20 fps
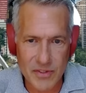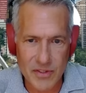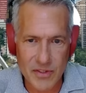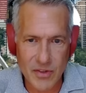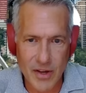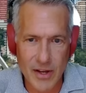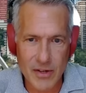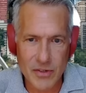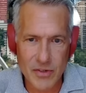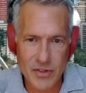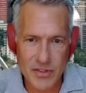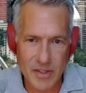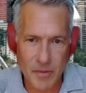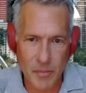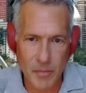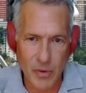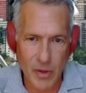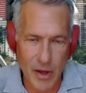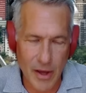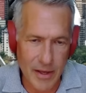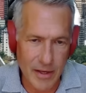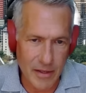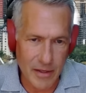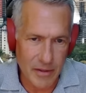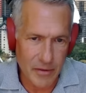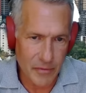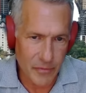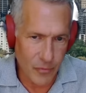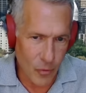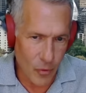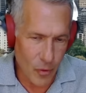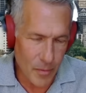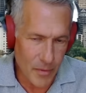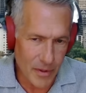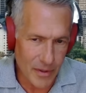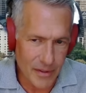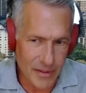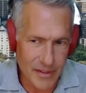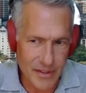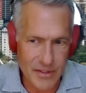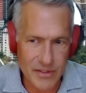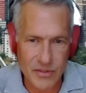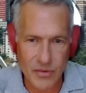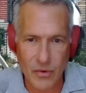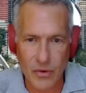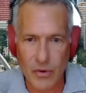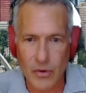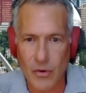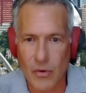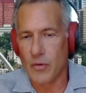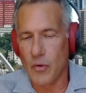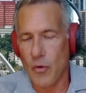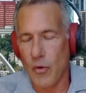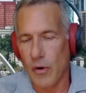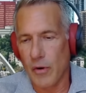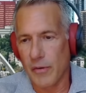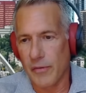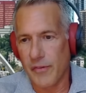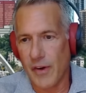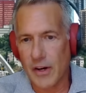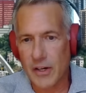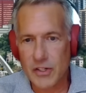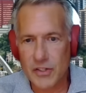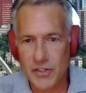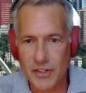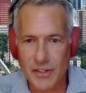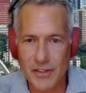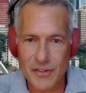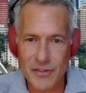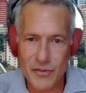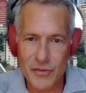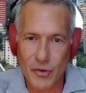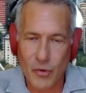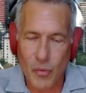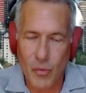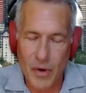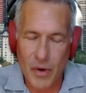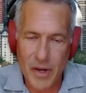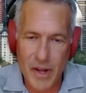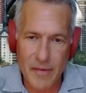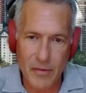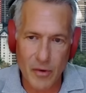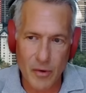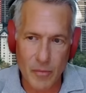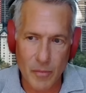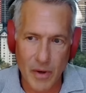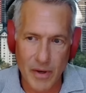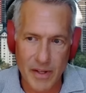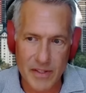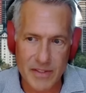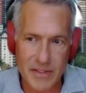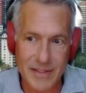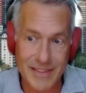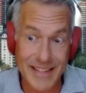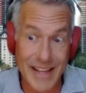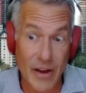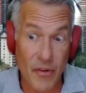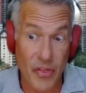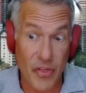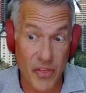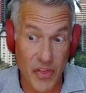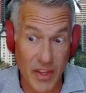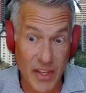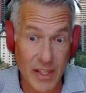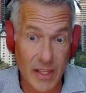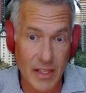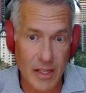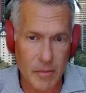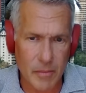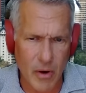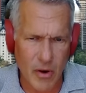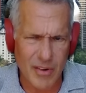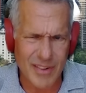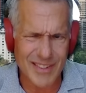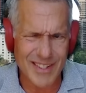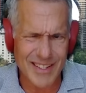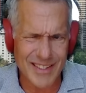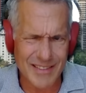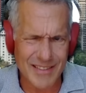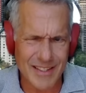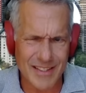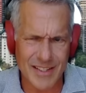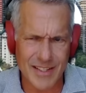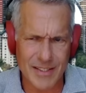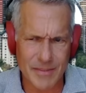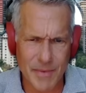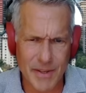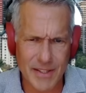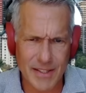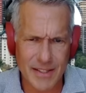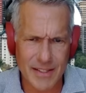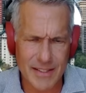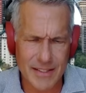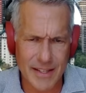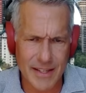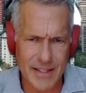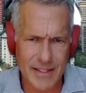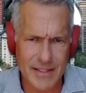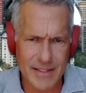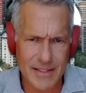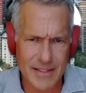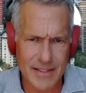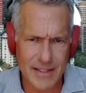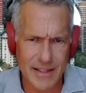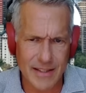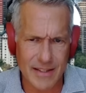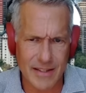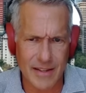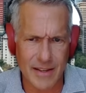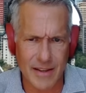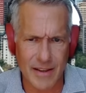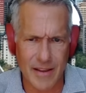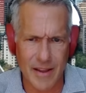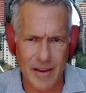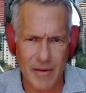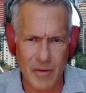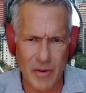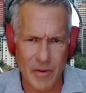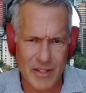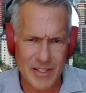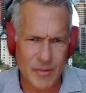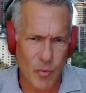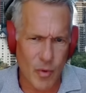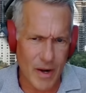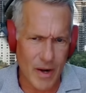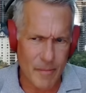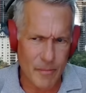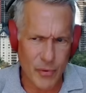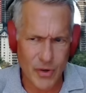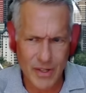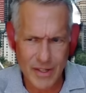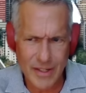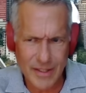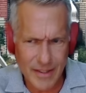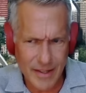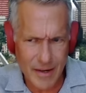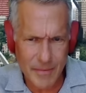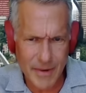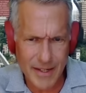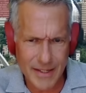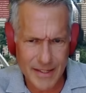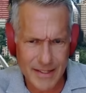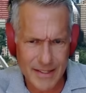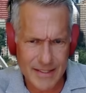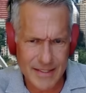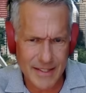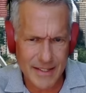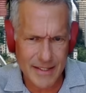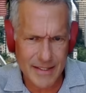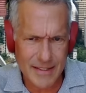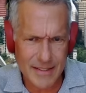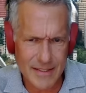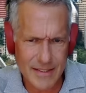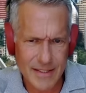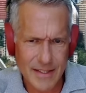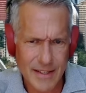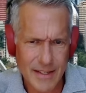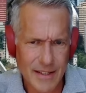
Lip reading: It's not just applying formulas or functions or whatever, but it's now thinking about, is this making sense? And is what I'm putting in there making sense?